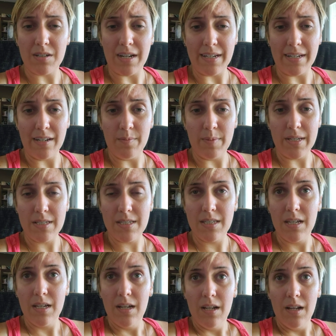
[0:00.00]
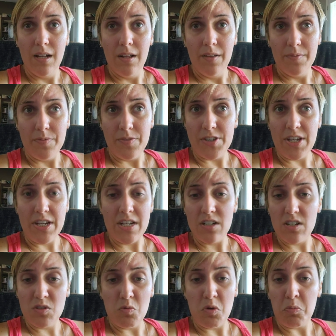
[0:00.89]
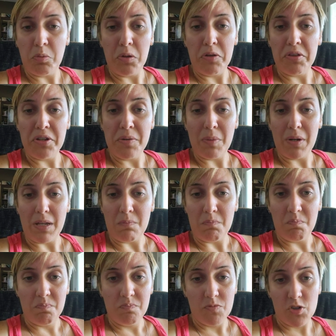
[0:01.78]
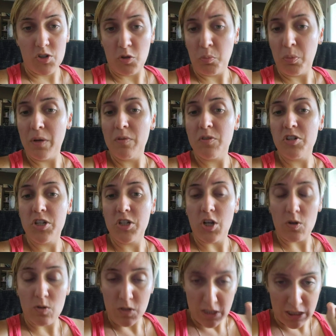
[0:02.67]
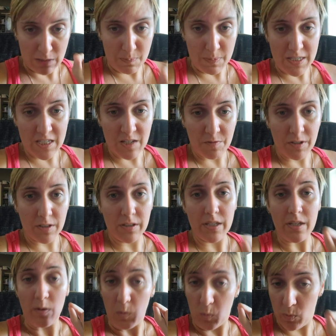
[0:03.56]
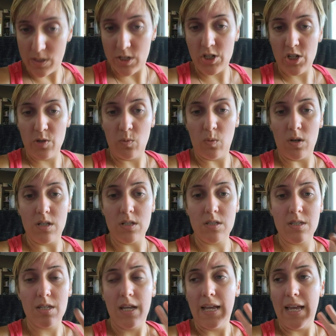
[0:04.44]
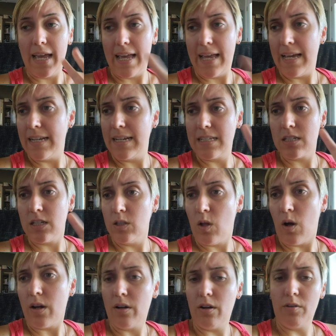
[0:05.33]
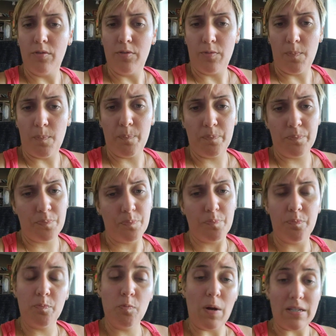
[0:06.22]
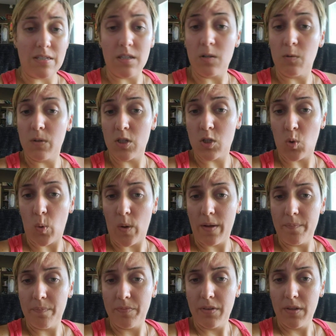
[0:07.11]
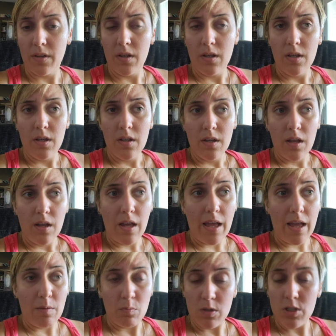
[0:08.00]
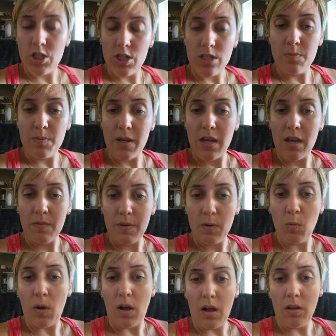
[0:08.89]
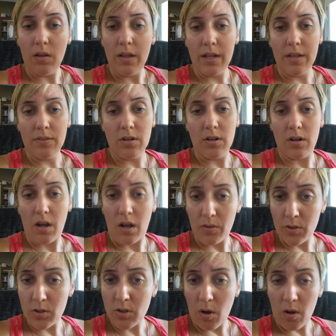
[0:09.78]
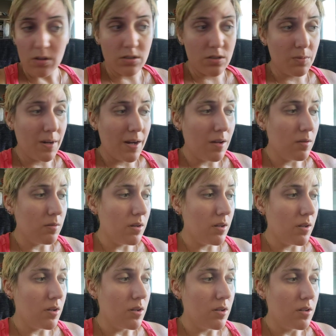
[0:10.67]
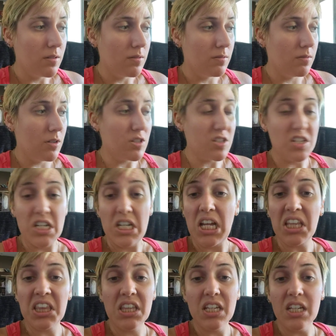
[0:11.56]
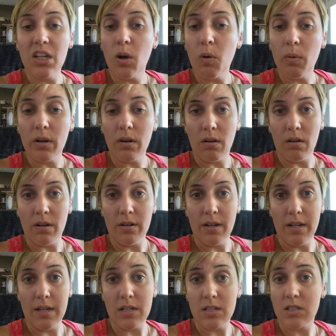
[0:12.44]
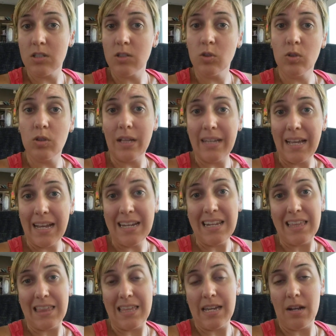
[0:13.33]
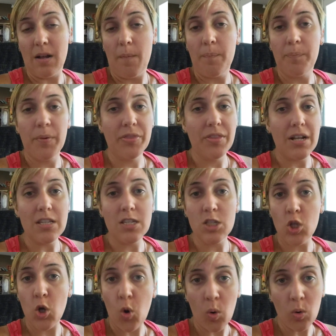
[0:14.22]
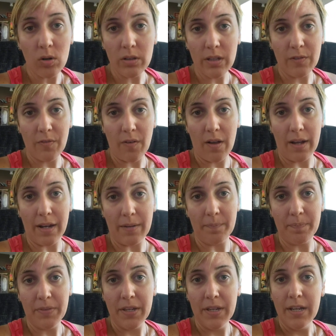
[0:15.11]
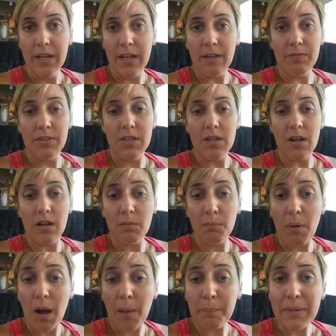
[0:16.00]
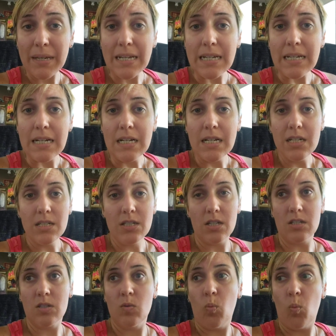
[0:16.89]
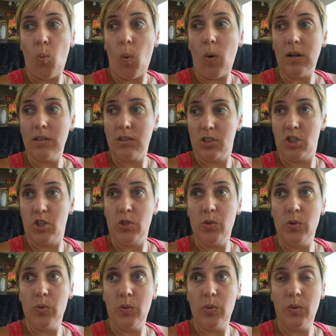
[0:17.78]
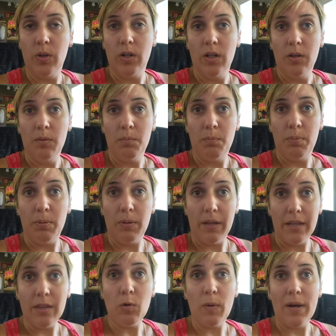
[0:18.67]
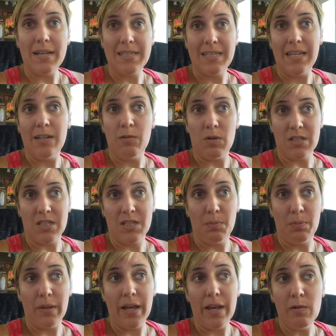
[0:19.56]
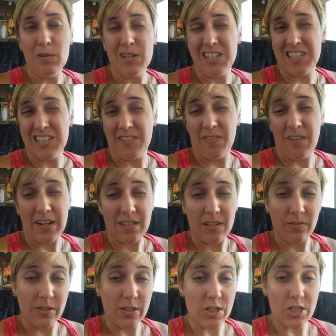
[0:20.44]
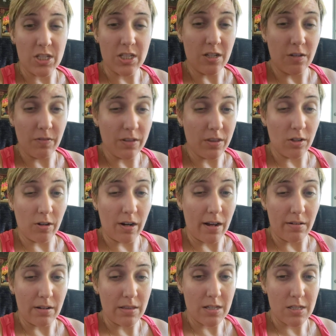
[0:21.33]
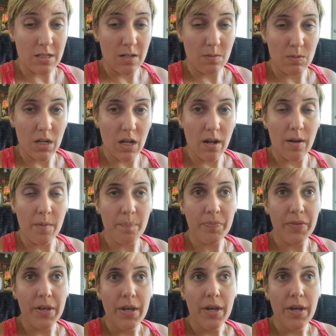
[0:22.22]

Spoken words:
dynamics. Sadie doesn't want to play with anybody. She'll play with Chico specifically when she wants, and it's a lot of wrestling with a toy. And when she's behaving well and there are other dogs around, there's nothing going on and it doesn't look like anything. But that's totally fine. If the young puppy doesn't want to play the way Sadie wants to play, which is effectively just sniffing the ground at the same time,